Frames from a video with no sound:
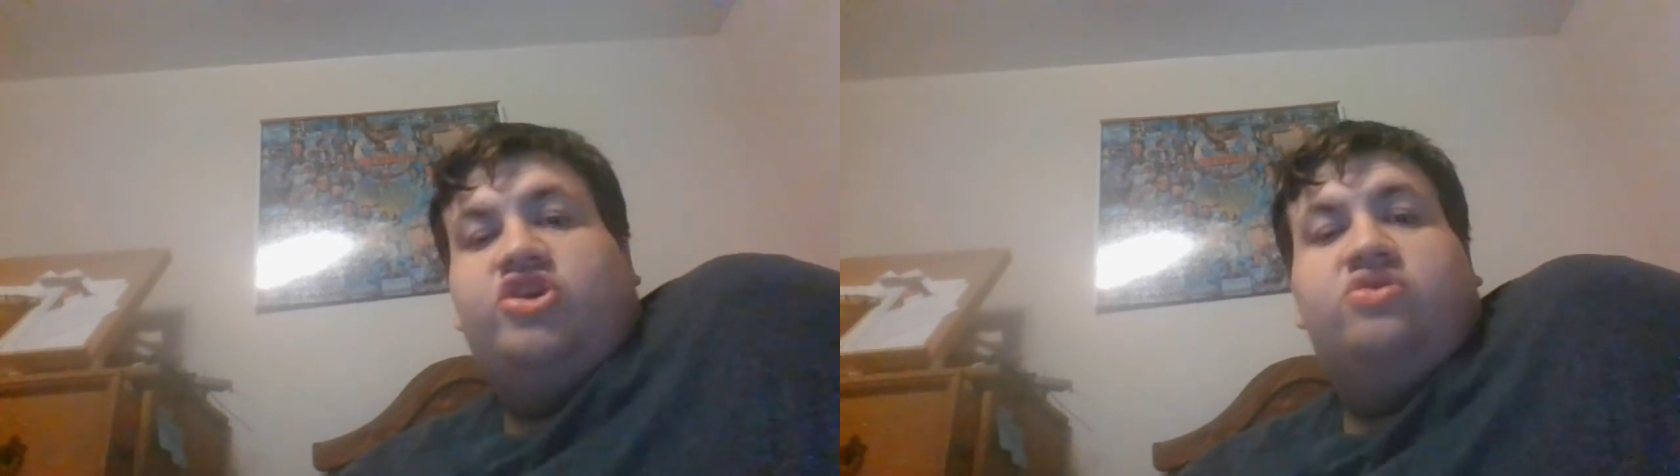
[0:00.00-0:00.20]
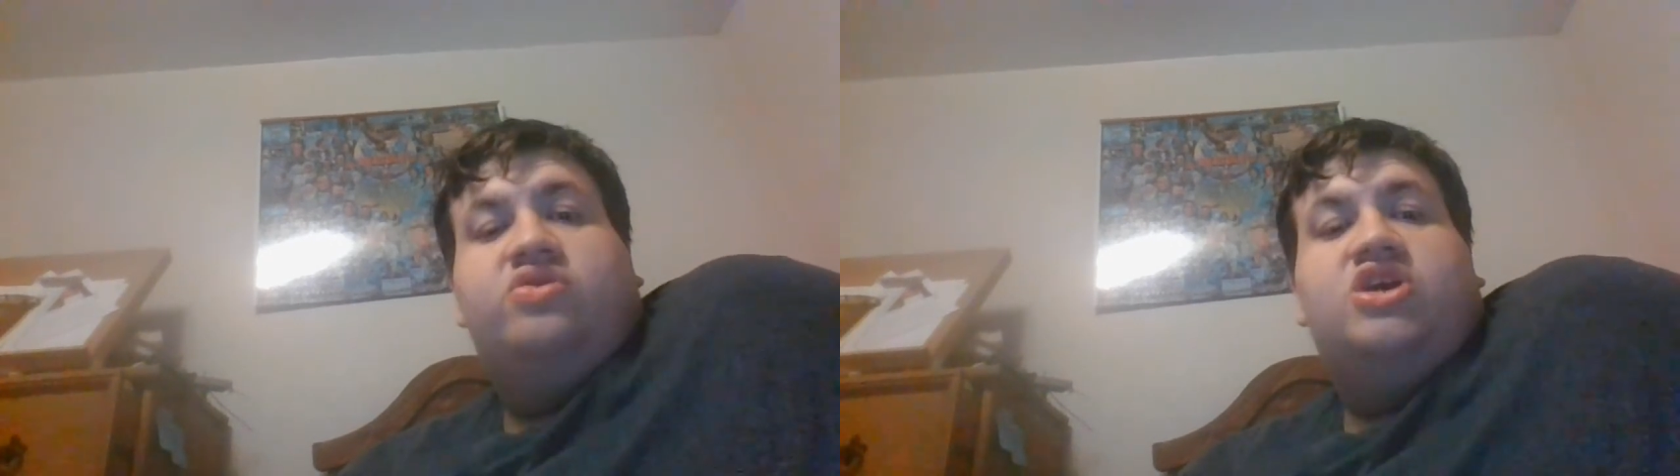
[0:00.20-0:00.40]

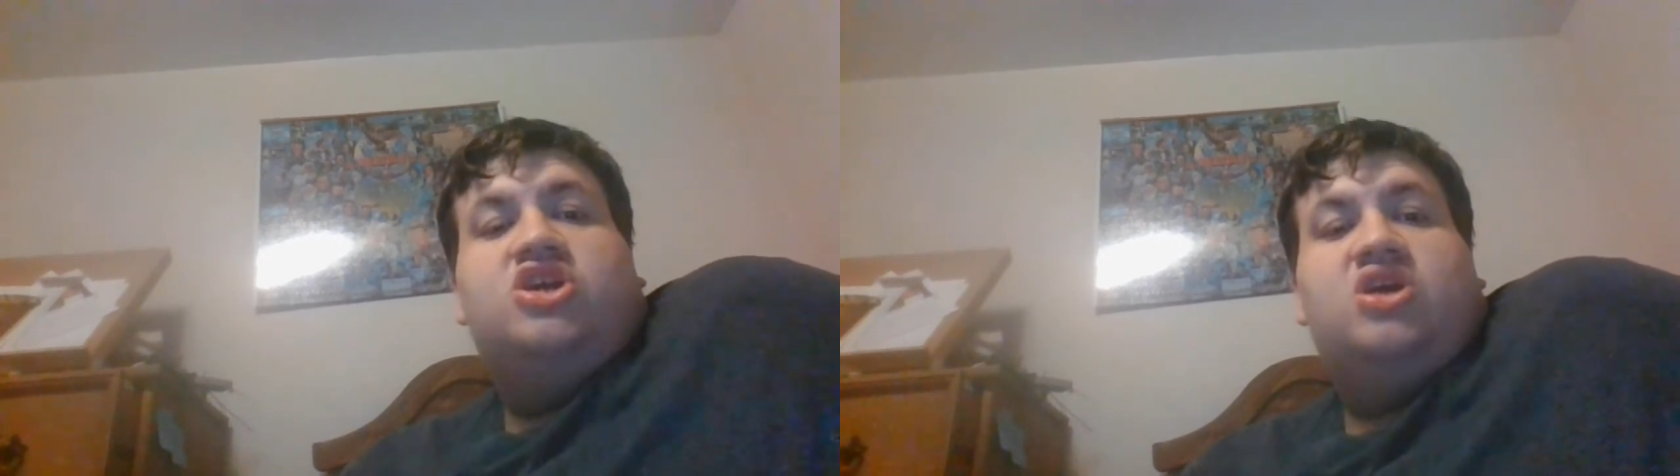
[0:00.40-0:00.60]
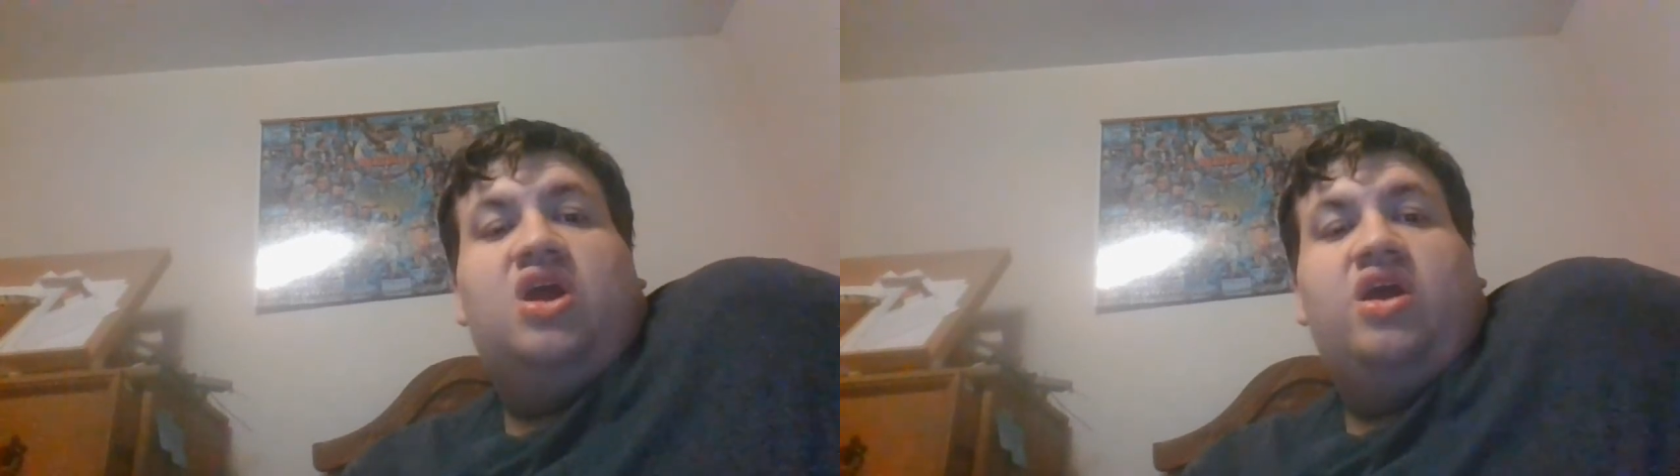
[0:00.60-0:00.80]

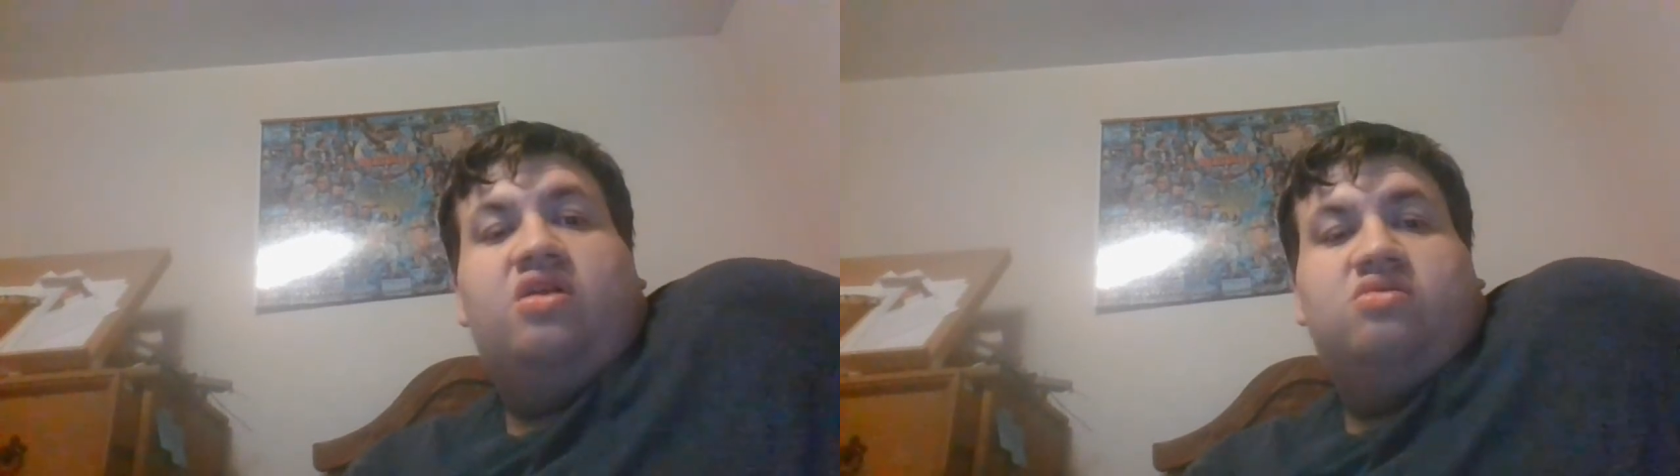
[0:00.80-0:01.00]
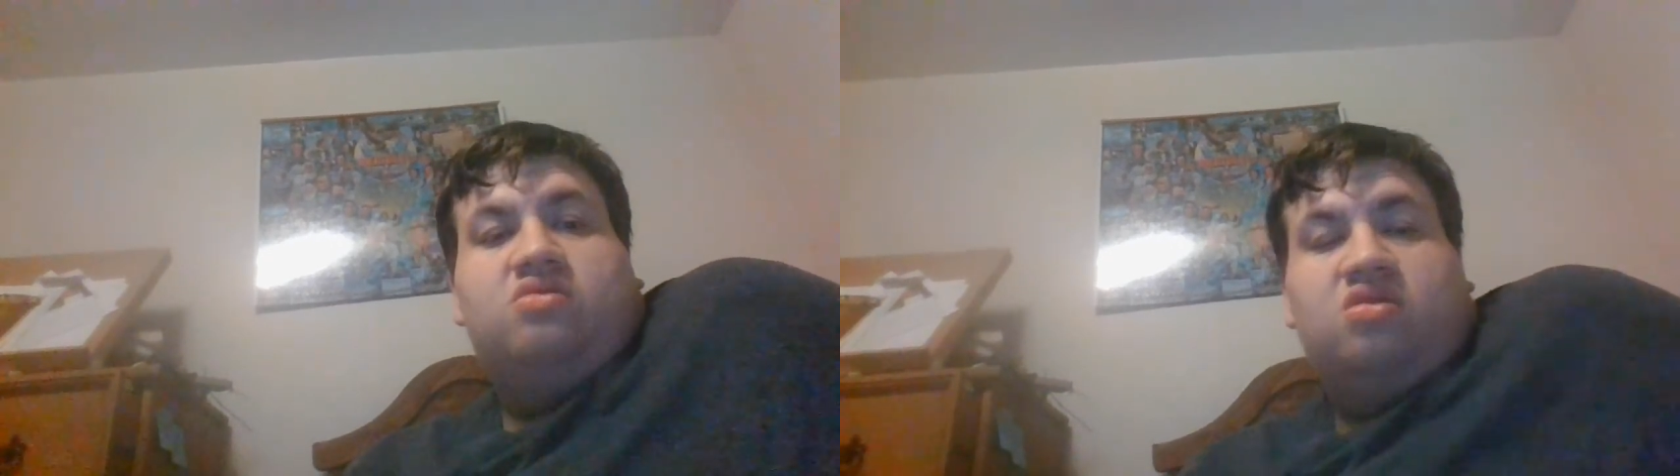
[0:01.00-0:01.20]
Jewish
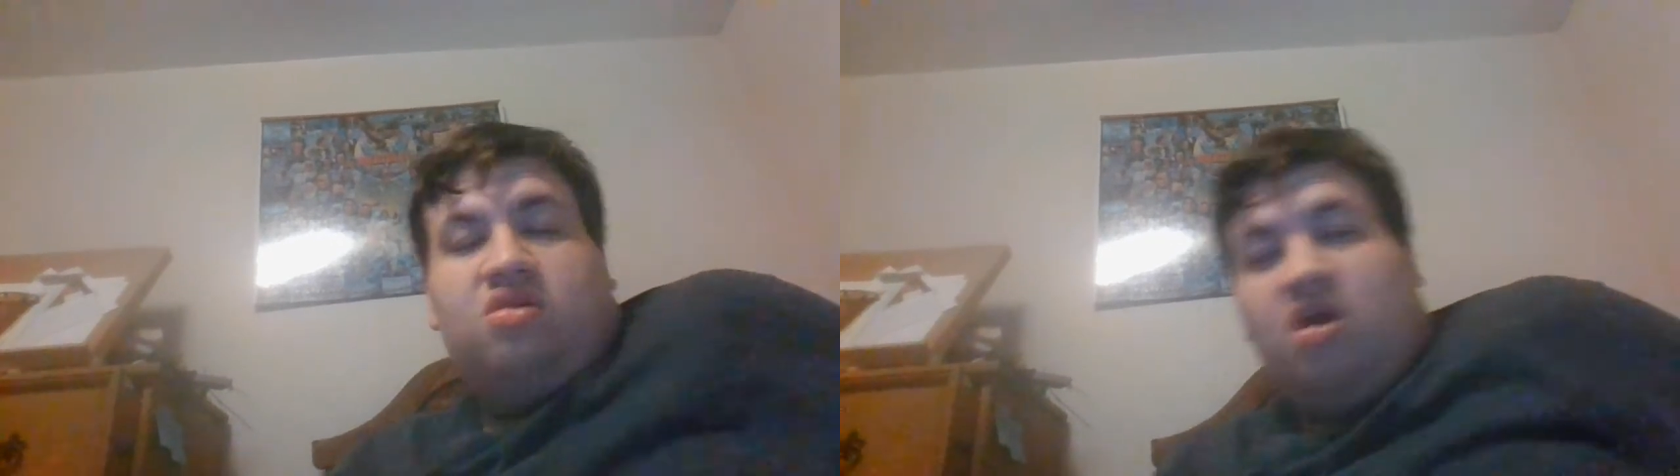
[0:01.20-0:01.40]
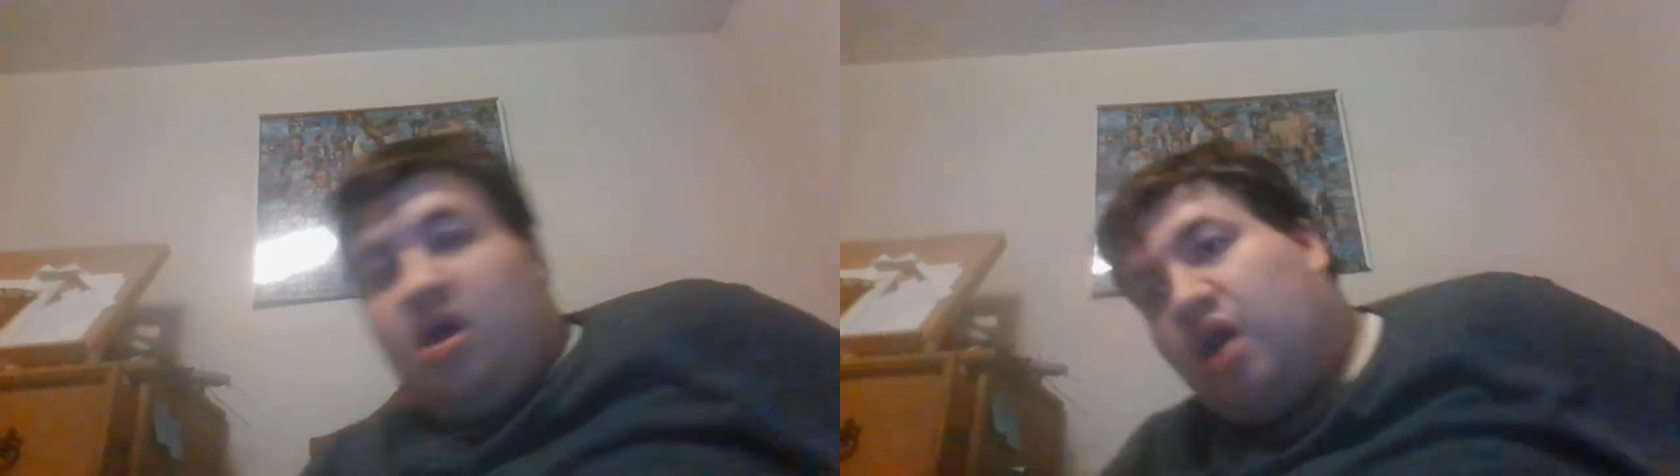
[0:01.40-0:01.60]
and
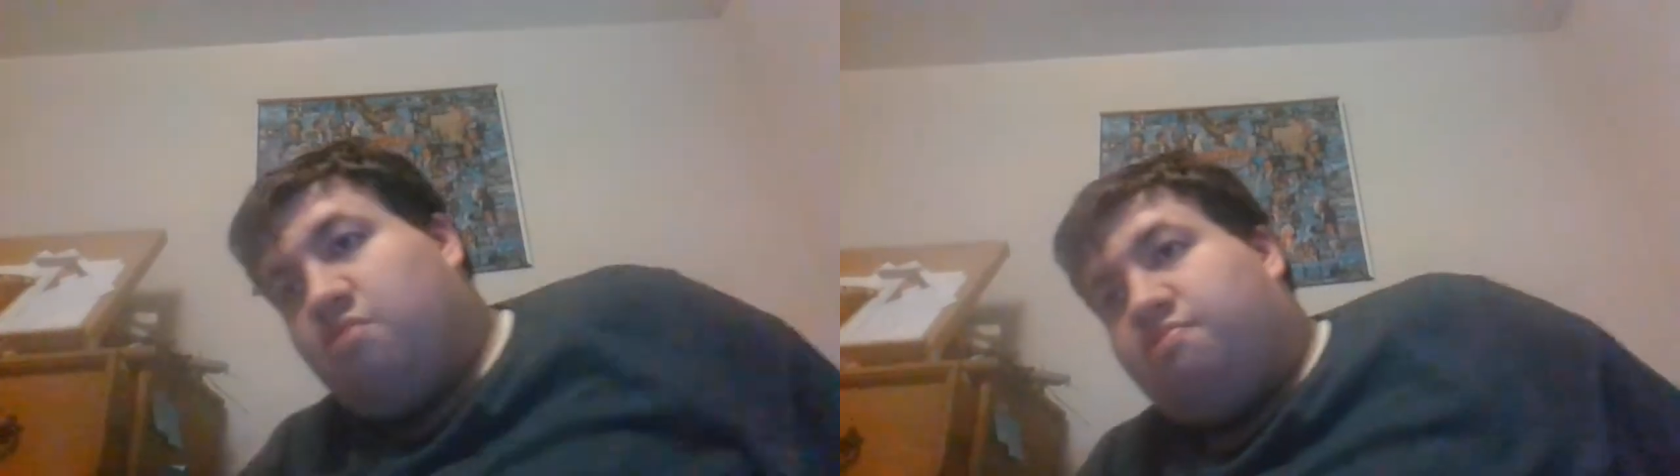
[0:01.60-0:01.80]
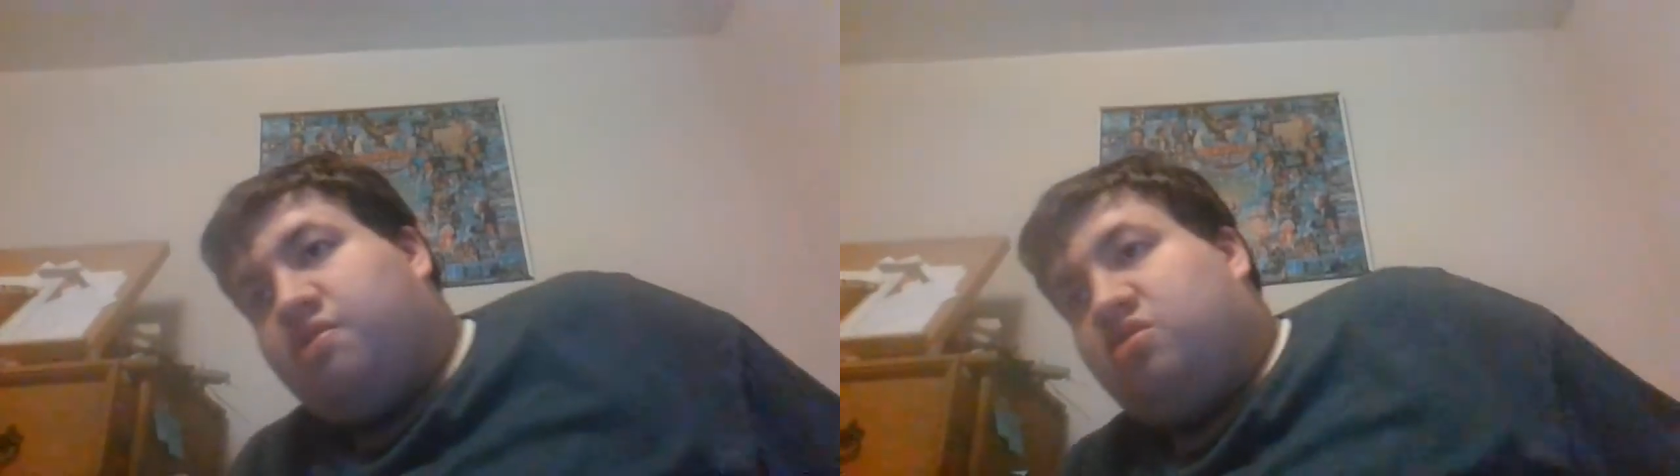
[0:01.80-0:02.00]

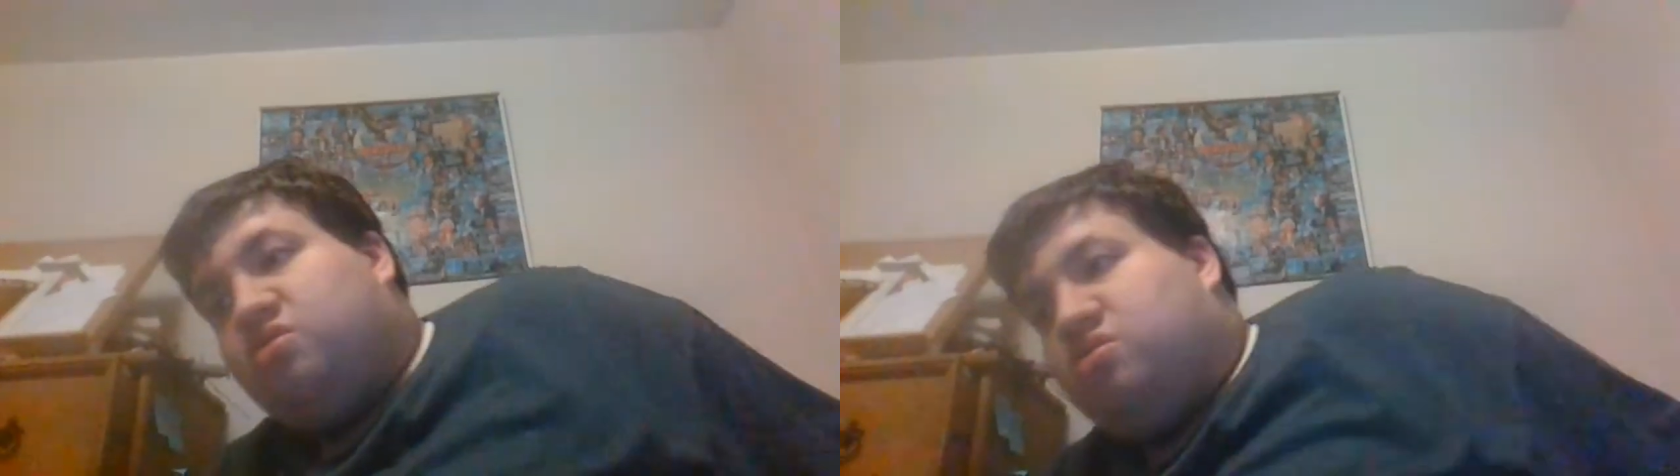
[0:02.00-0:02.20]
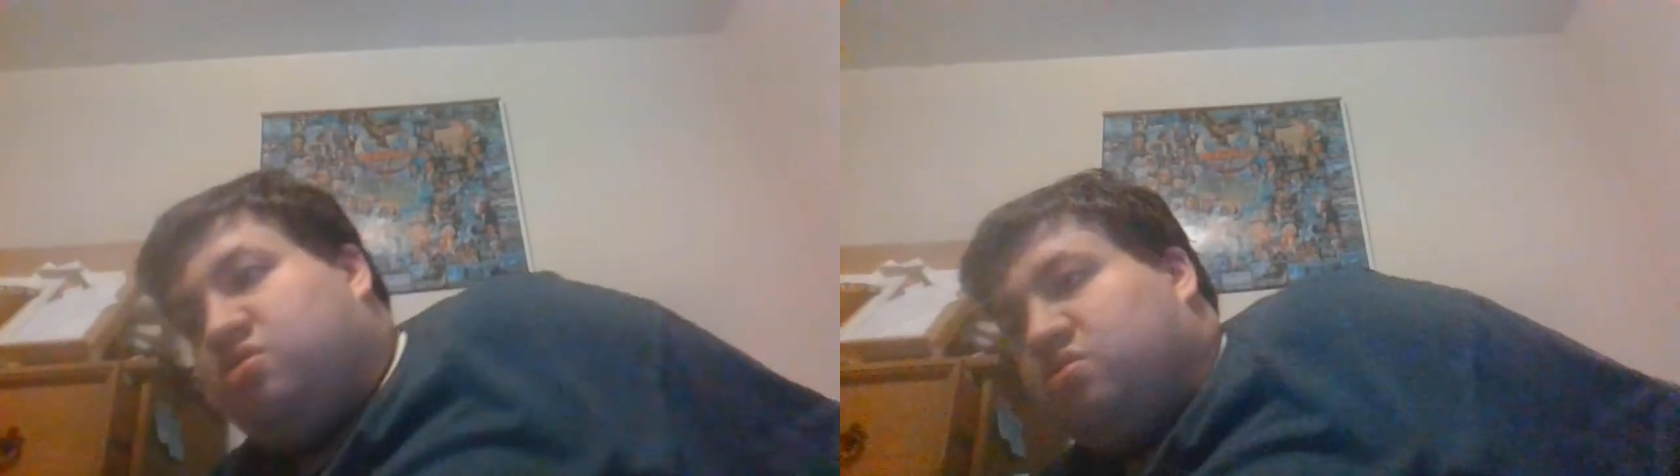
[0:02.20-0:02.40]
had
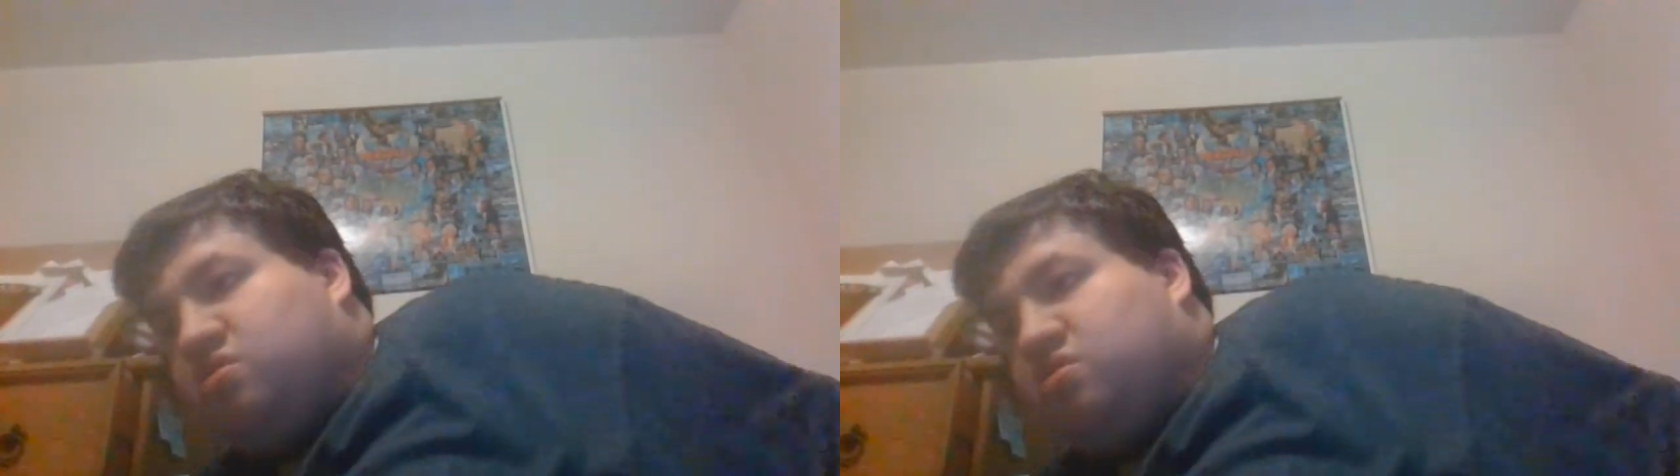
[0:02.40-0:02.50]
been